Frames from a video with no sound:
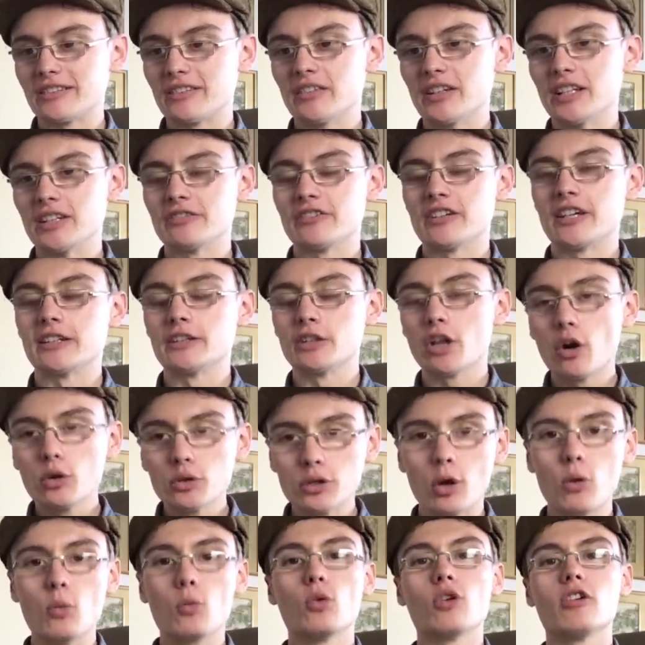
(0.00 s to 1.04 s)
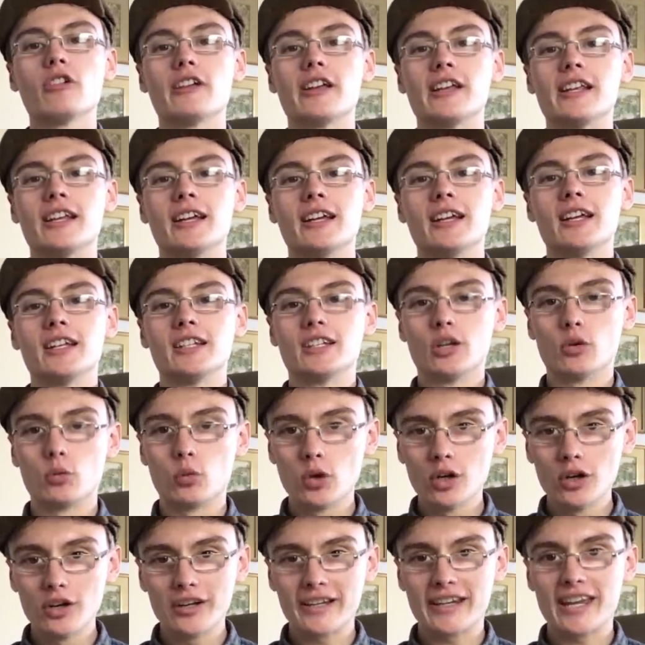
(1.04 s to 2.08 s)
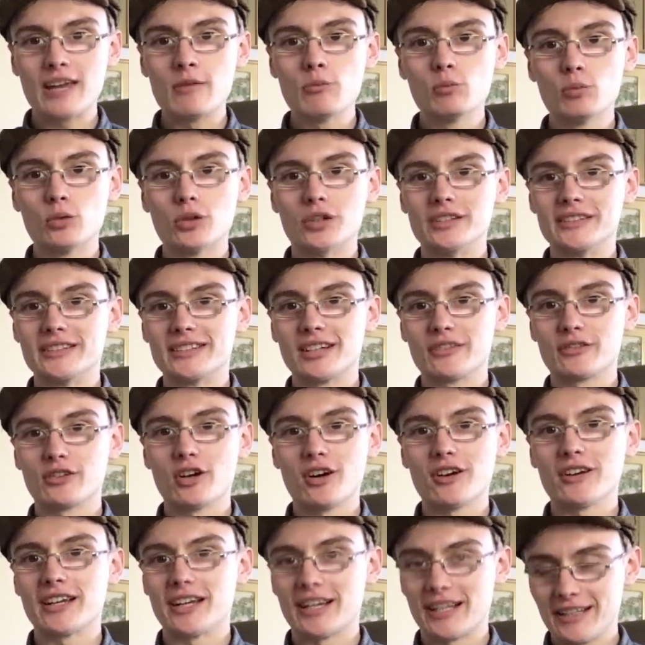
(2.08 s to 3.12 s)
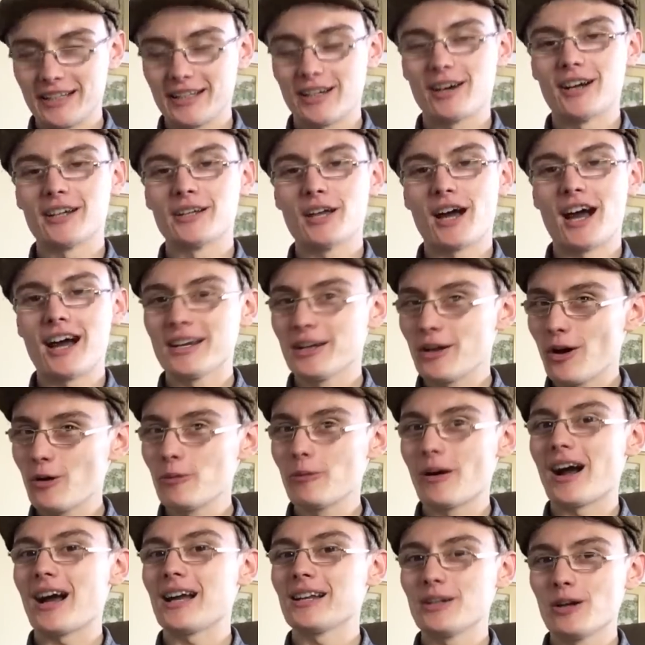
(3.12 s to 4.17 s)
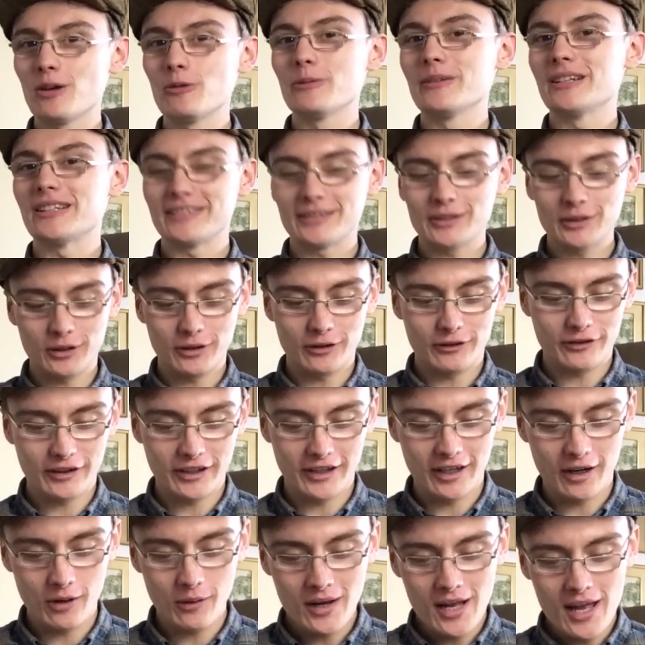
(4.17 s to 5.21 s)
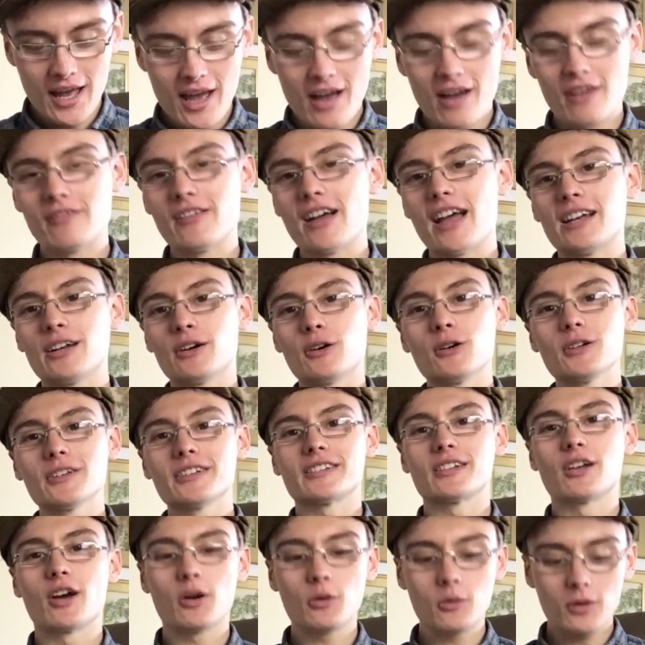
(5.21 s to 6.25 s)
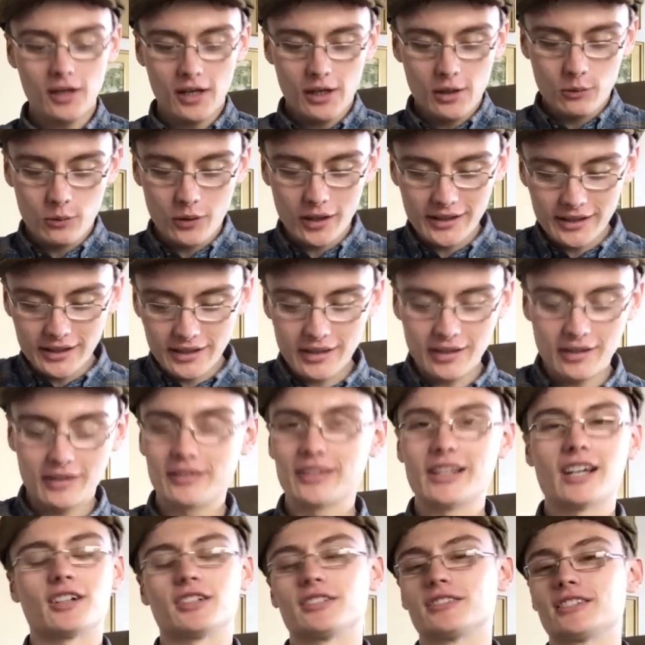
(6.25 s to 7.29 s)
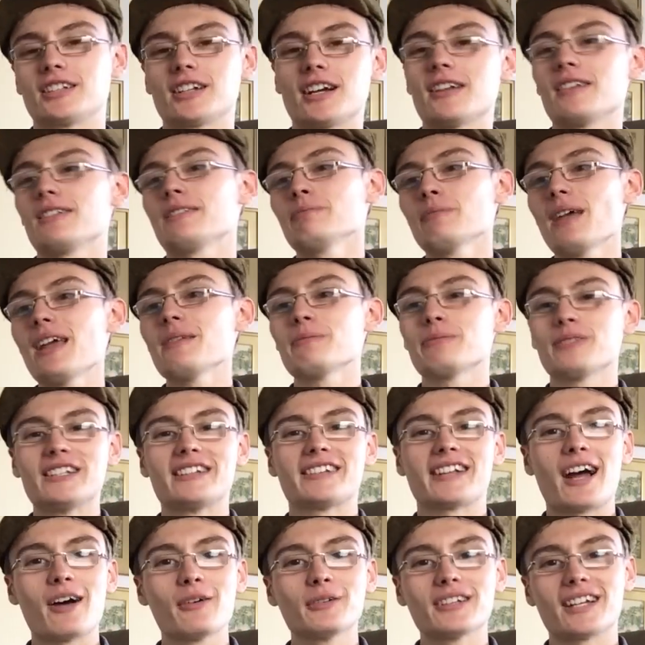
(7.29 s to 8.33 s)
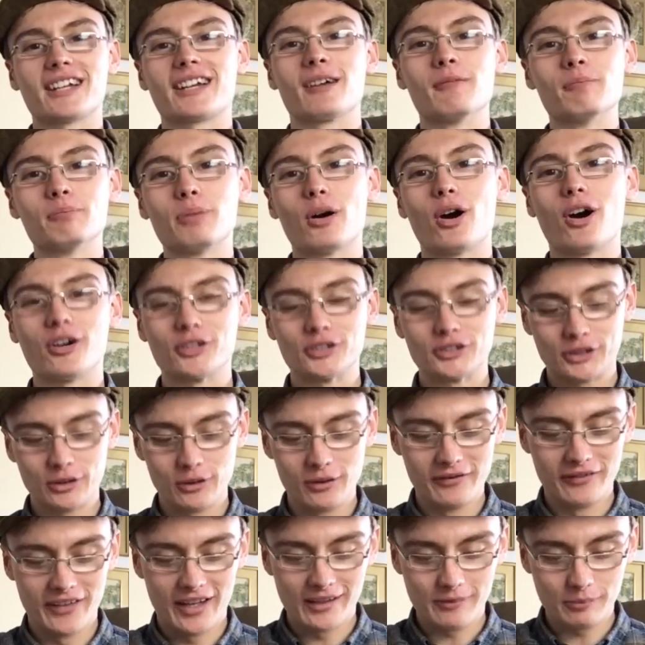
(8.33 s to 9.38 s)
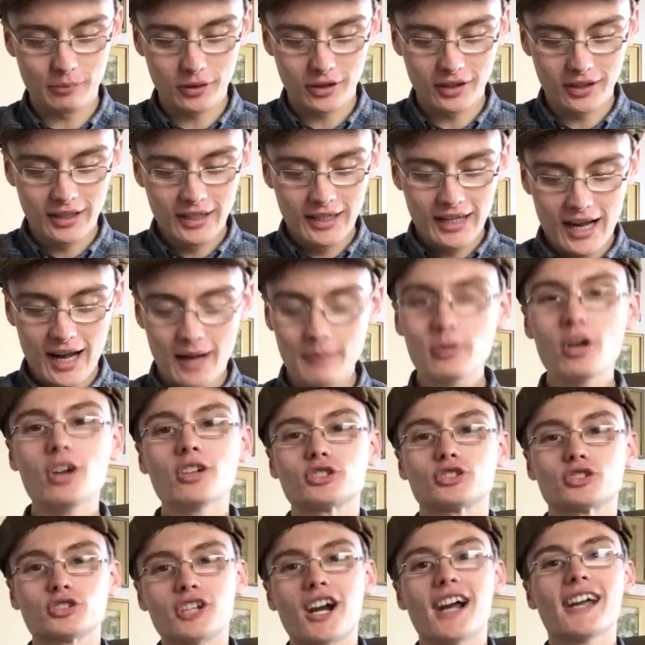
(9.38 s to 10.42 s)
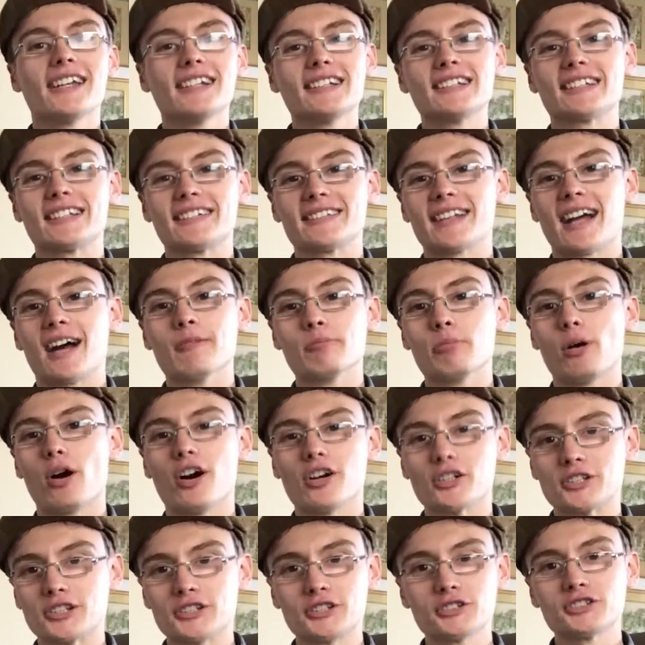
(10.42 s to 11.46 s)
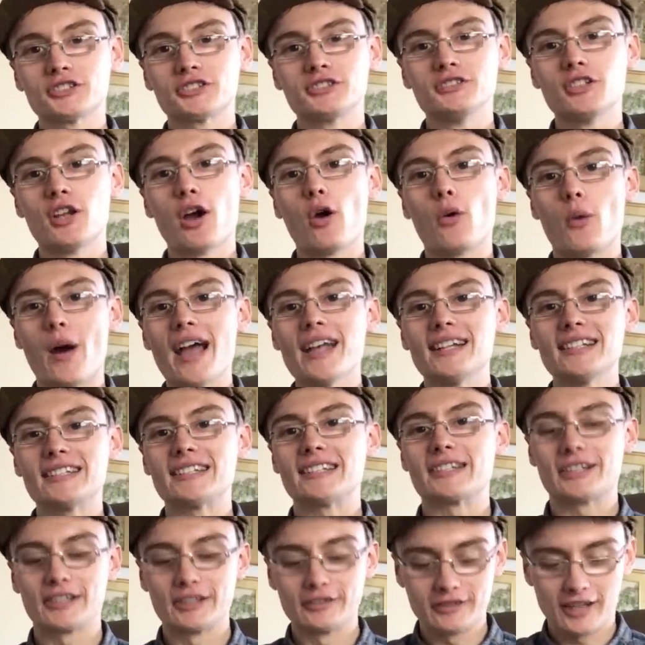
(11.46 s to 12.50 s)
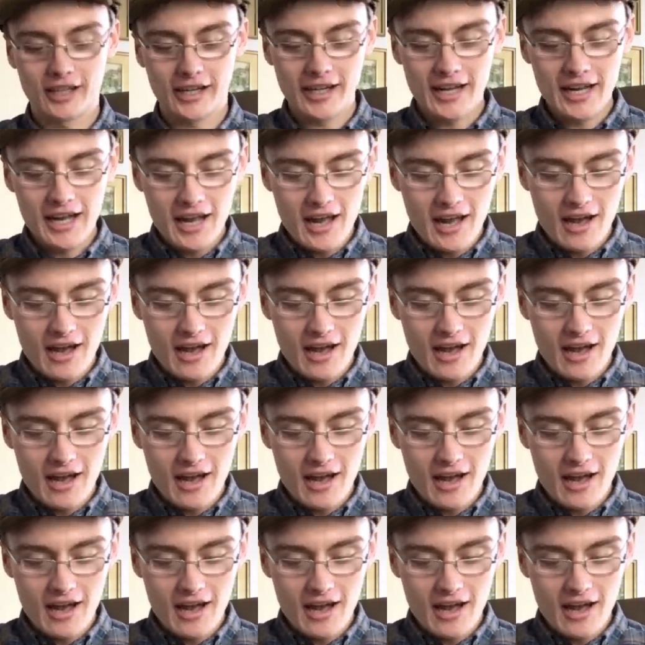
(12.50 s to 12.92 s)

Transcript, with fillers: And then you think, no, don't worry, you work inwards, I've got it, you know, I, I know I know my stuff, you know. And then also, when you do, yeah, it made me sound like I'm posh doing this, but I'm not trying to sound posh, I just know etiquette, right?